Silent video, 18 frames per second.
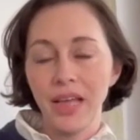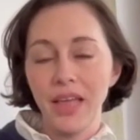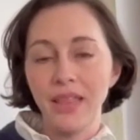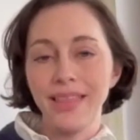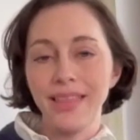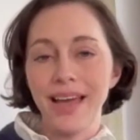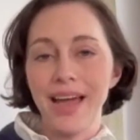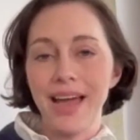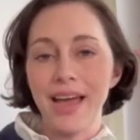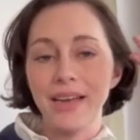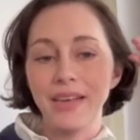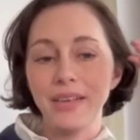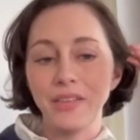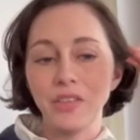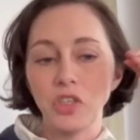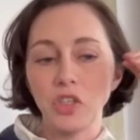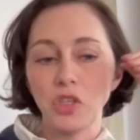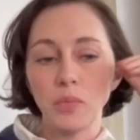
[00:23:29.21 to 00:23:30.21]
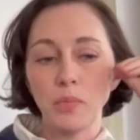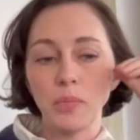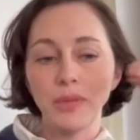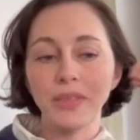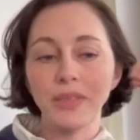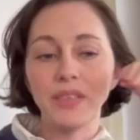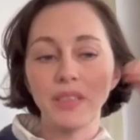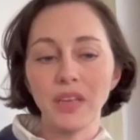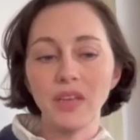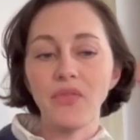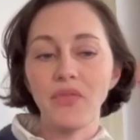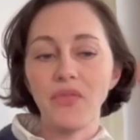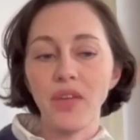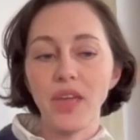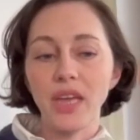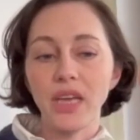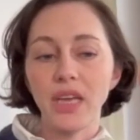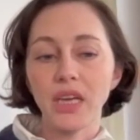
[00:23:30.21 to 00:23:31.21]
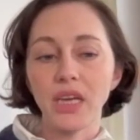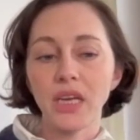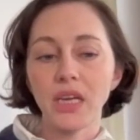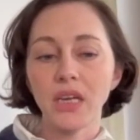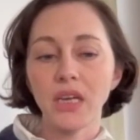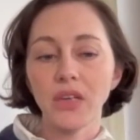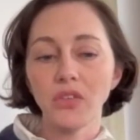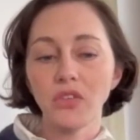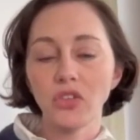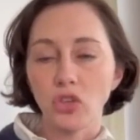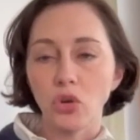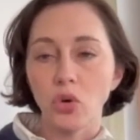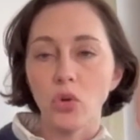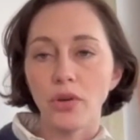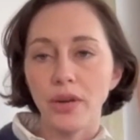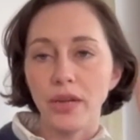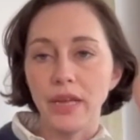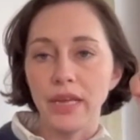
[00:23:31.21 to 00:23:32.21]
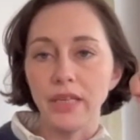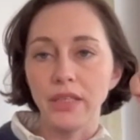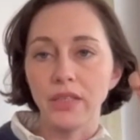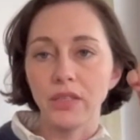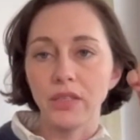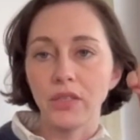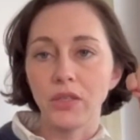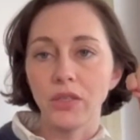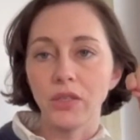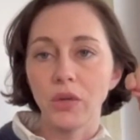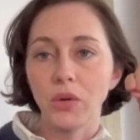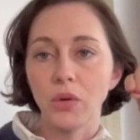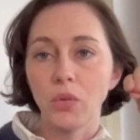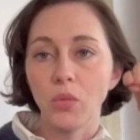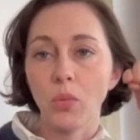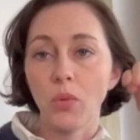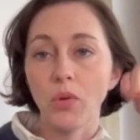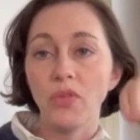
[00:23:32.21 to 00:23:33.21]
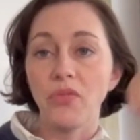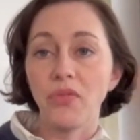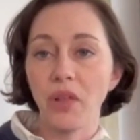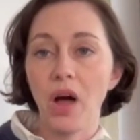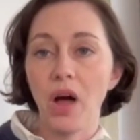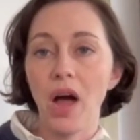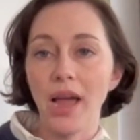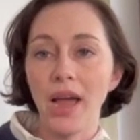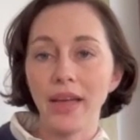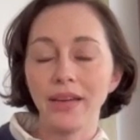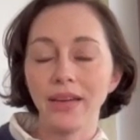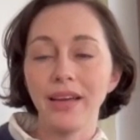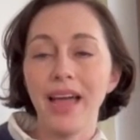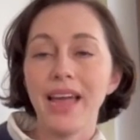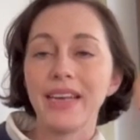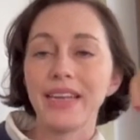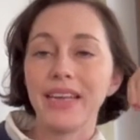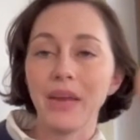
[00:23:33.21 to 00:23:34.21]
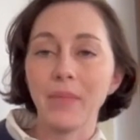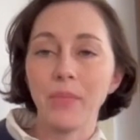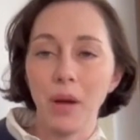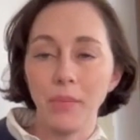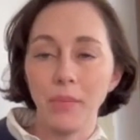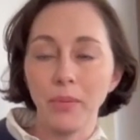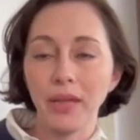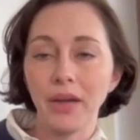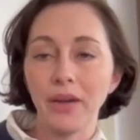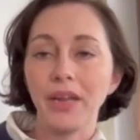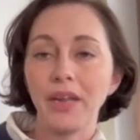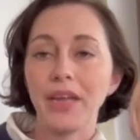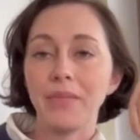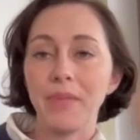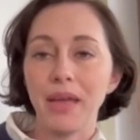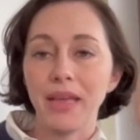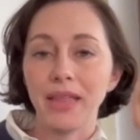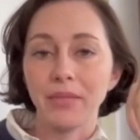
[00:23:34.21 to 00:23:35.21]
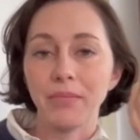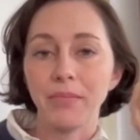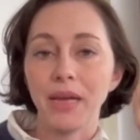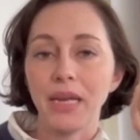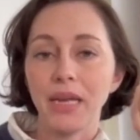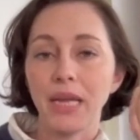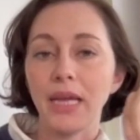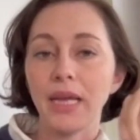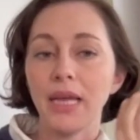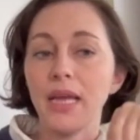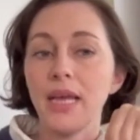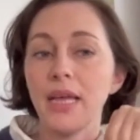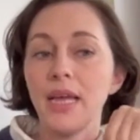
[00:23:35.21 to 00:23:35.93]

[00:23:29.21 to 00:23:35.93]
that specific stories would fly and gain popularity and make them money,